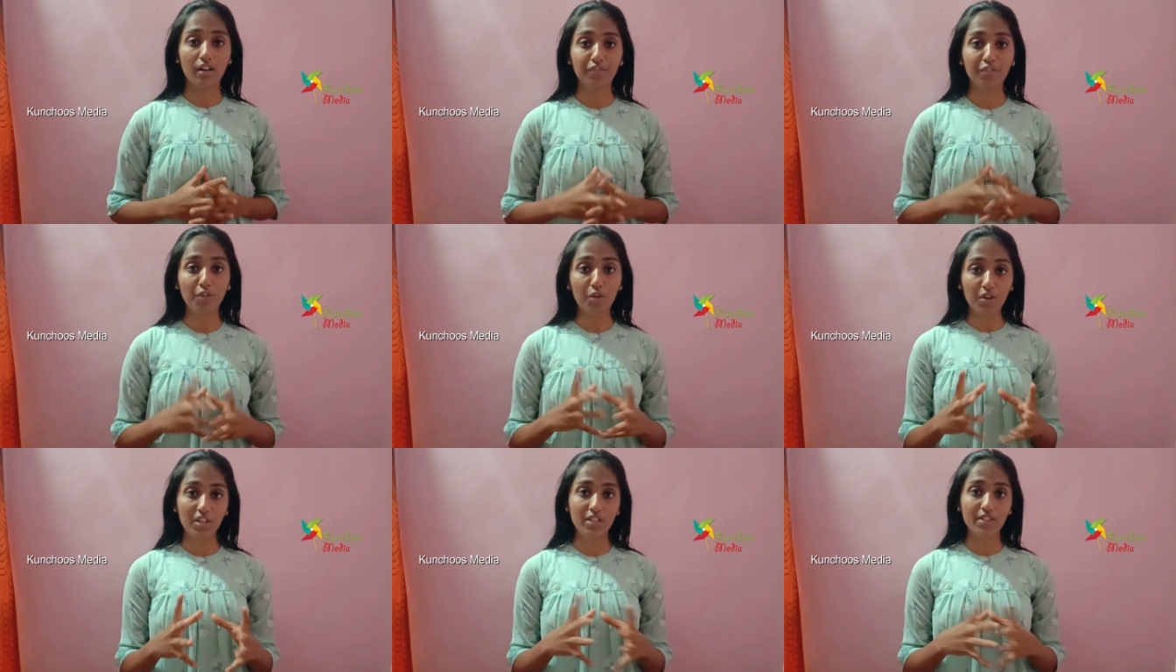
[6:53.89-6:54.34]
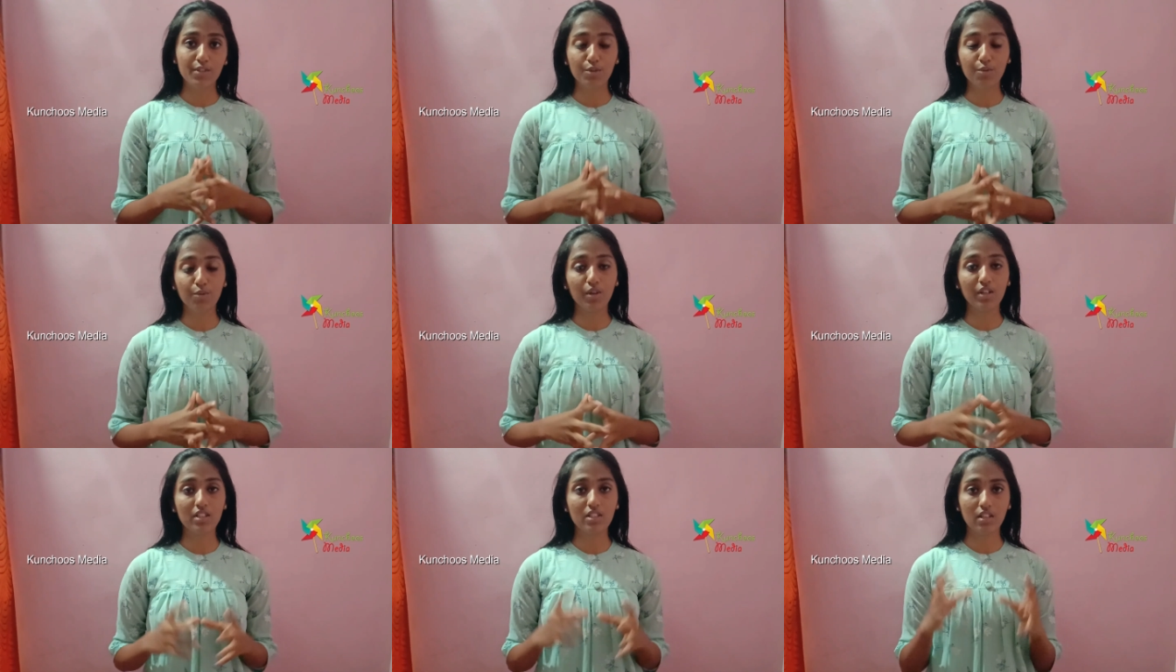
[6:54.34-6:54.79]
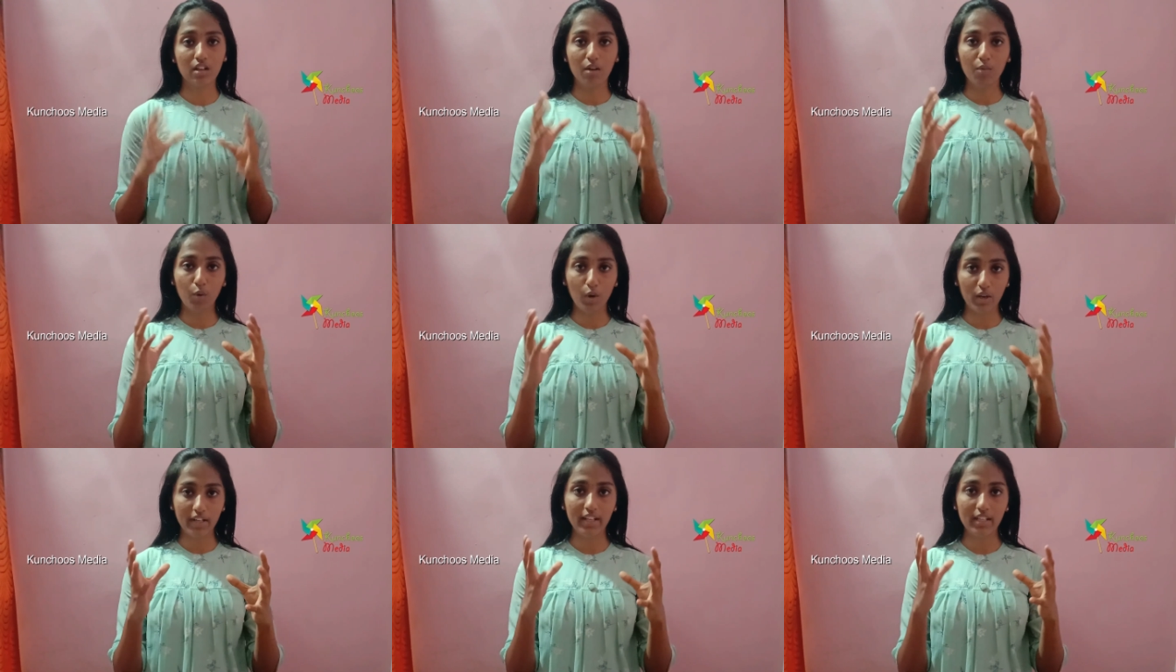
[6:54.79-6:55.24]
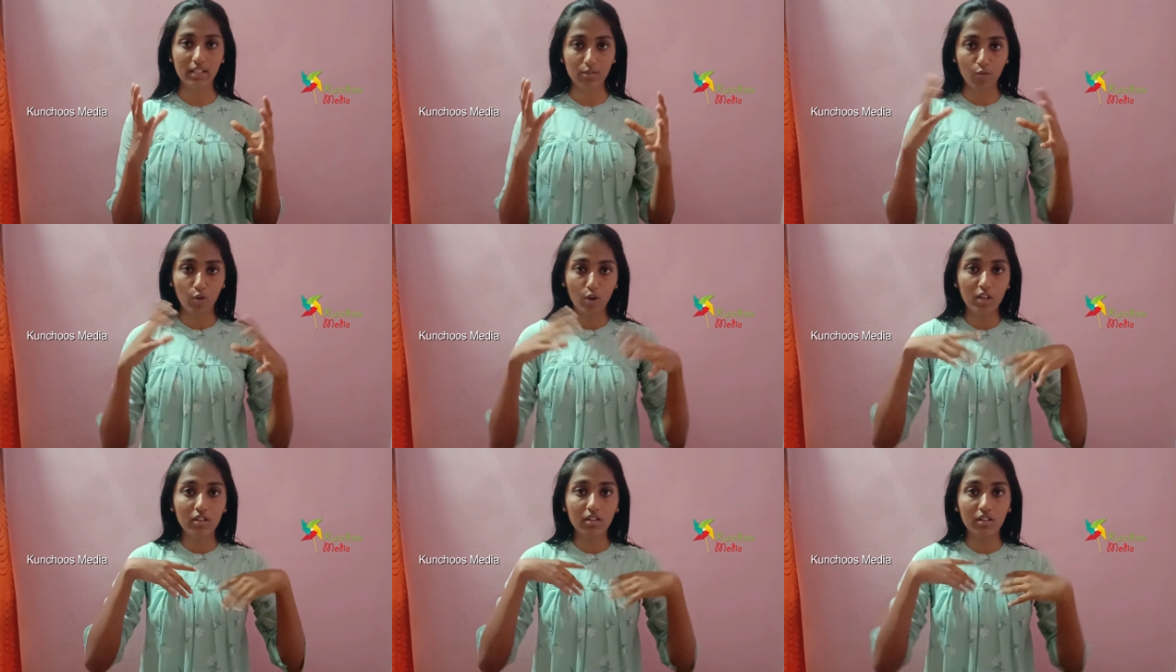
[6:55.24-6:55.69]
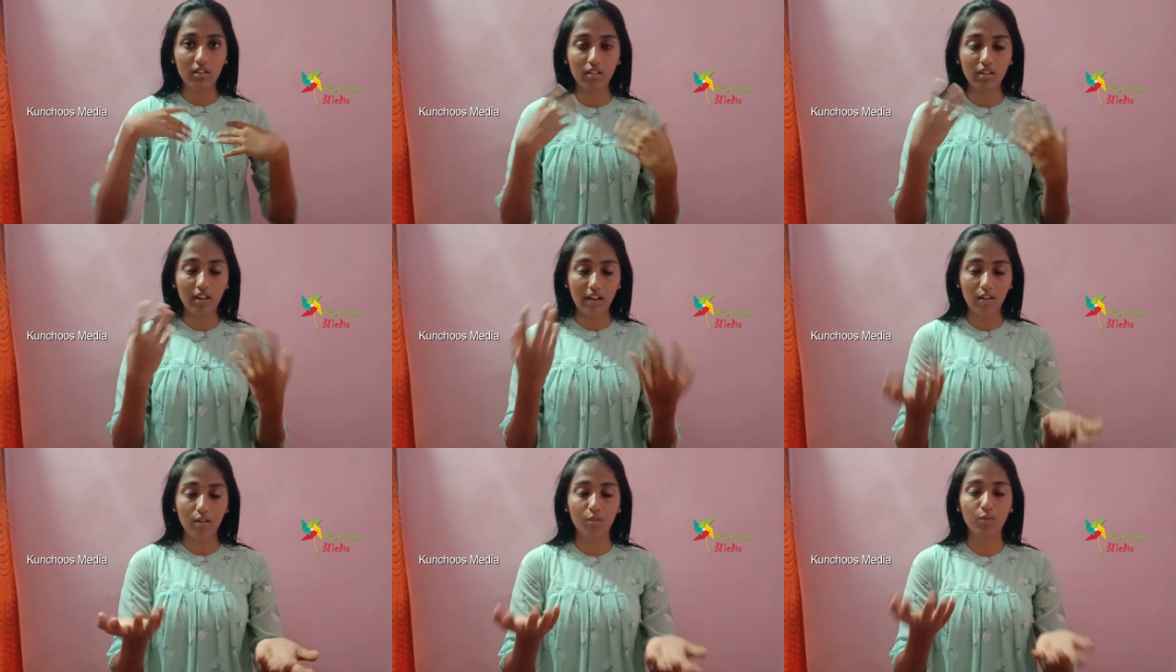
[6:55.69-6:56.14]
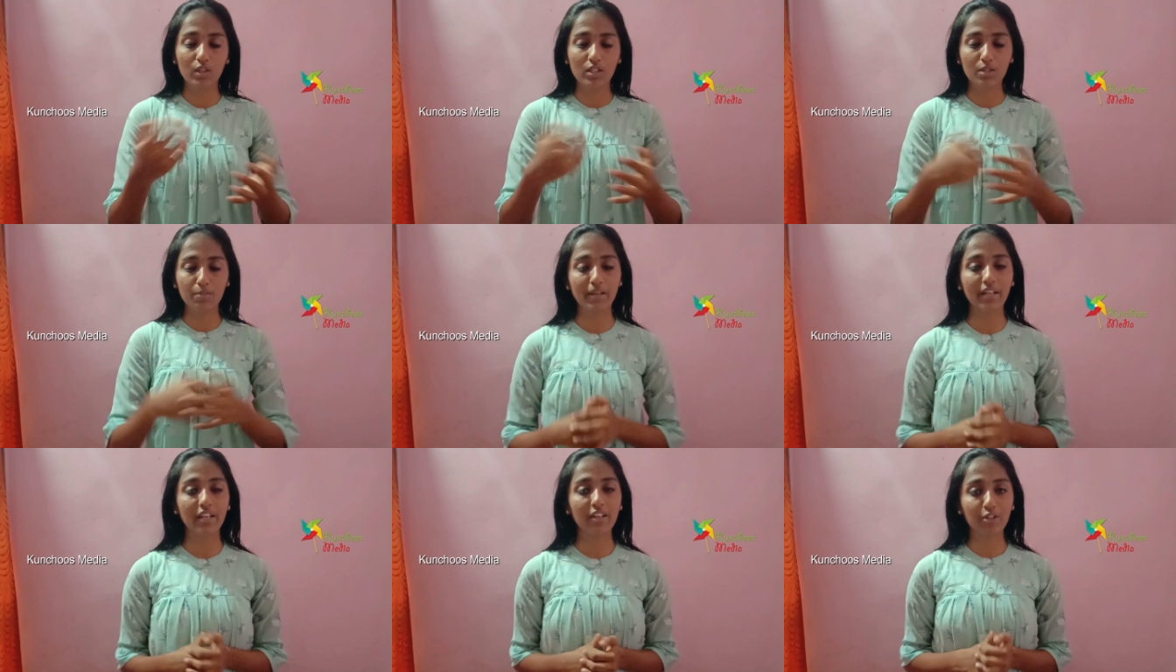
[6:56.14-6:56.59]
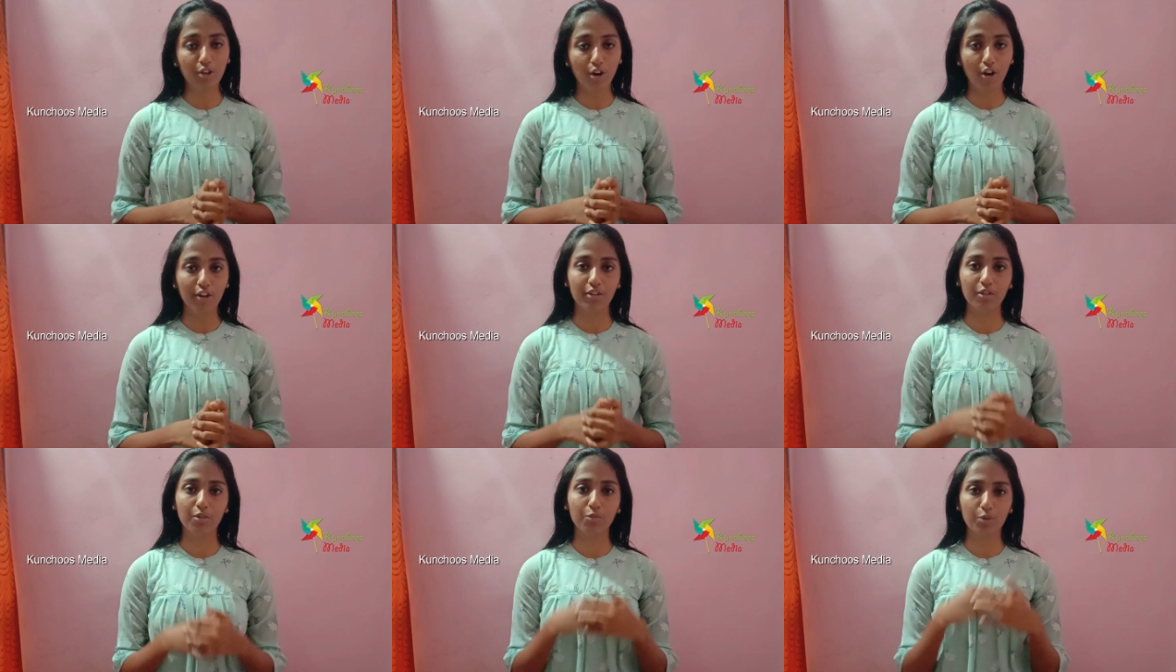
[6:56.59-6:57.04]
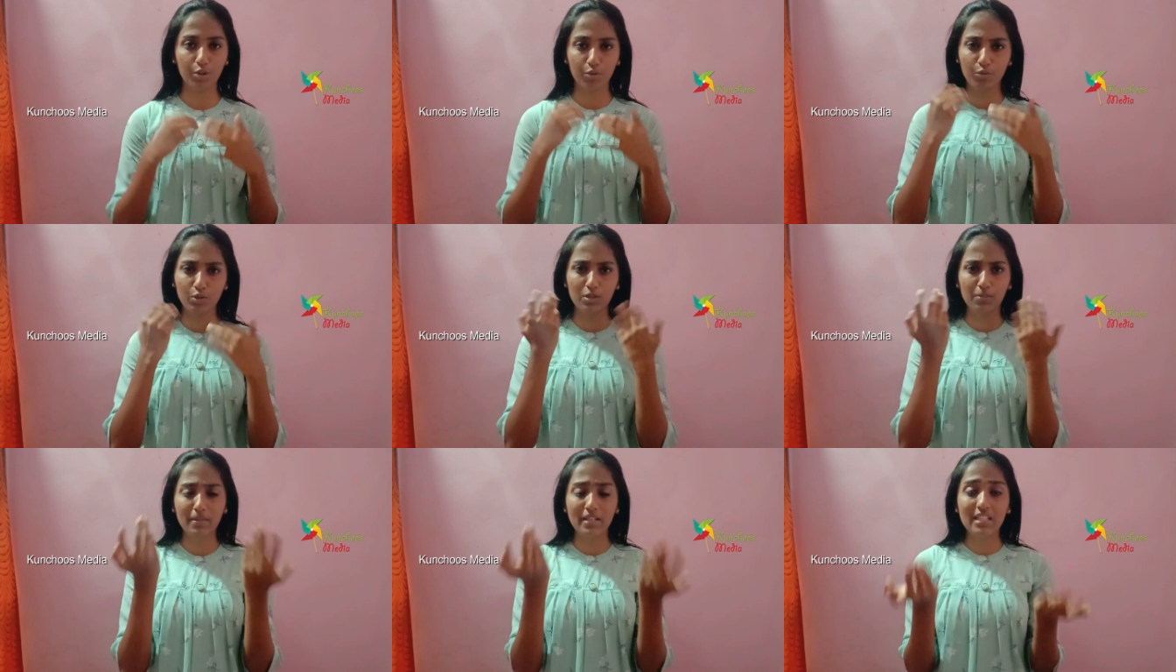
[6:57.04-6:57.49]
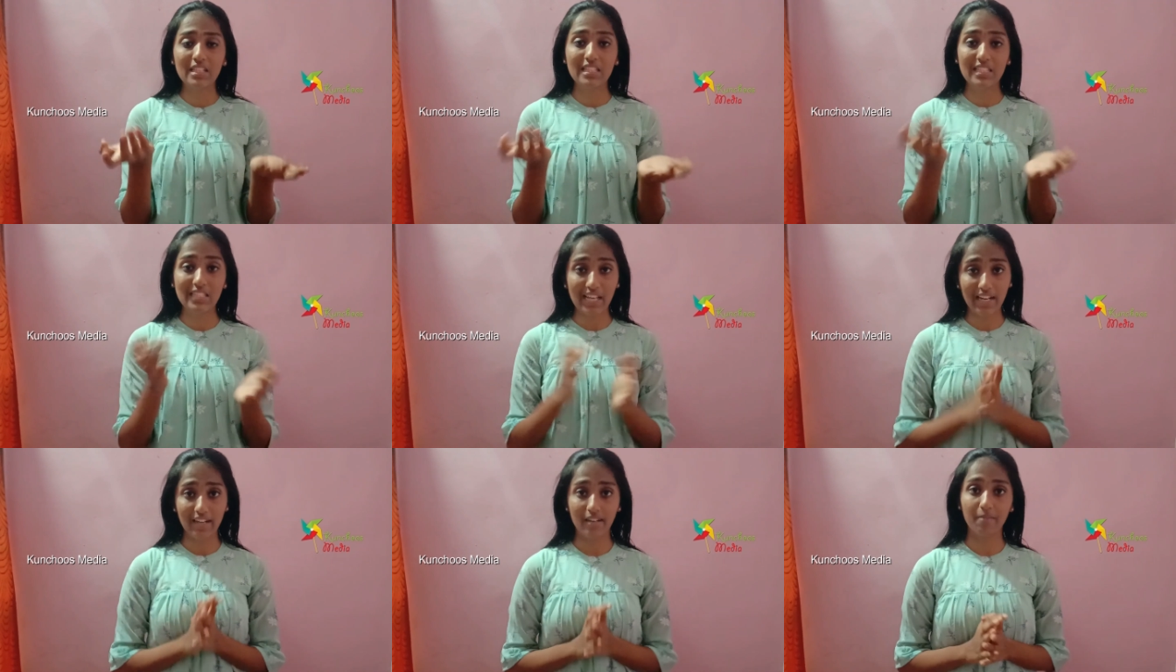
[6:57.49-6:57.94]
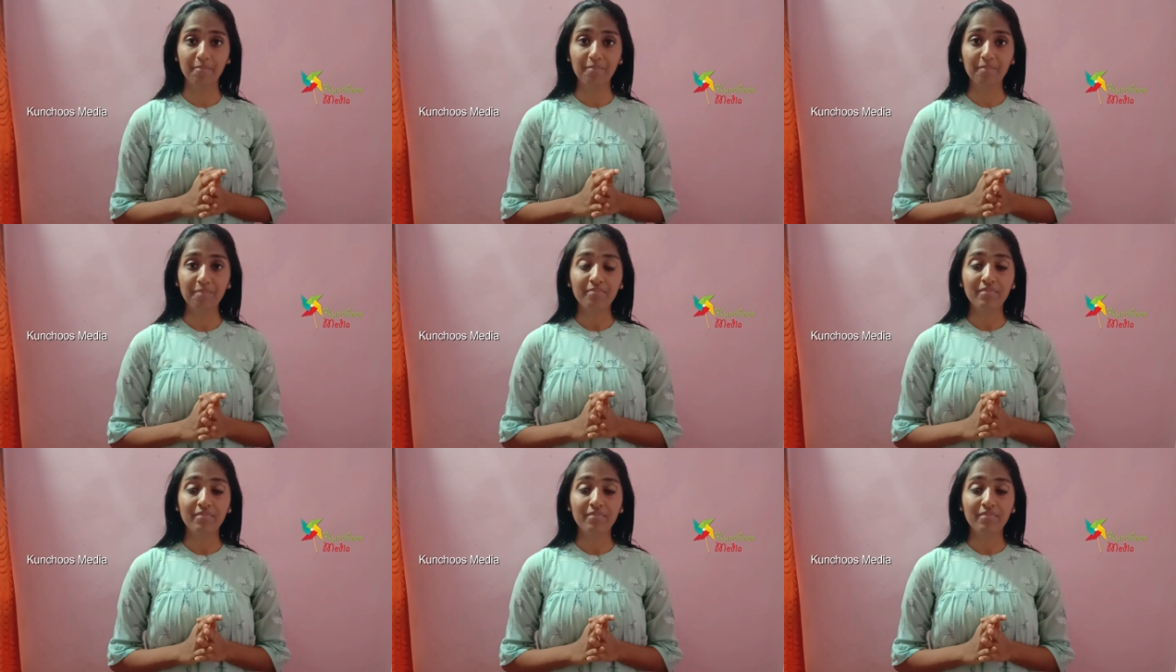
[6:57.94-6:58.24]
focus towards what was being taught or what was being said.